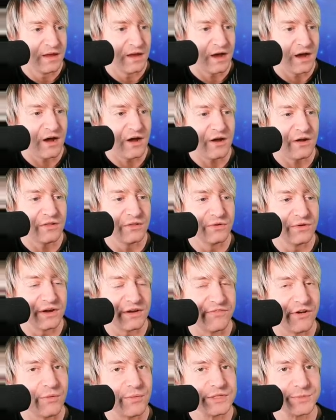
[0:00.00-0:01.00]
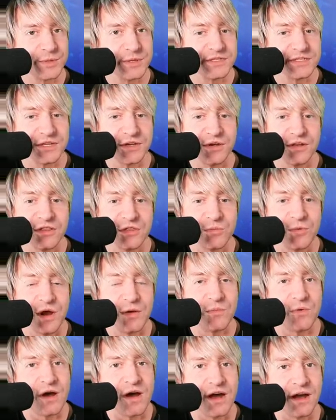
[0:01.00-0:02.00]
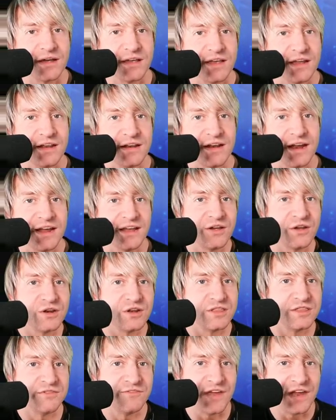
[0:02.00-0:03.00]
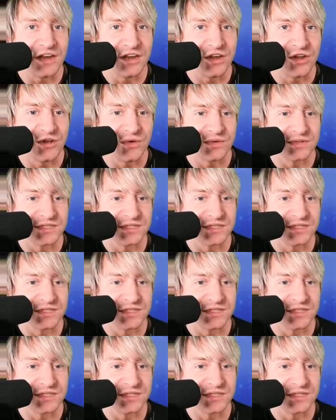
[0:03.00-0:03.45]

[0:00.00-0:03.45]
oh, Luna, I've always wanted to go to the Red Rock and like go to the venue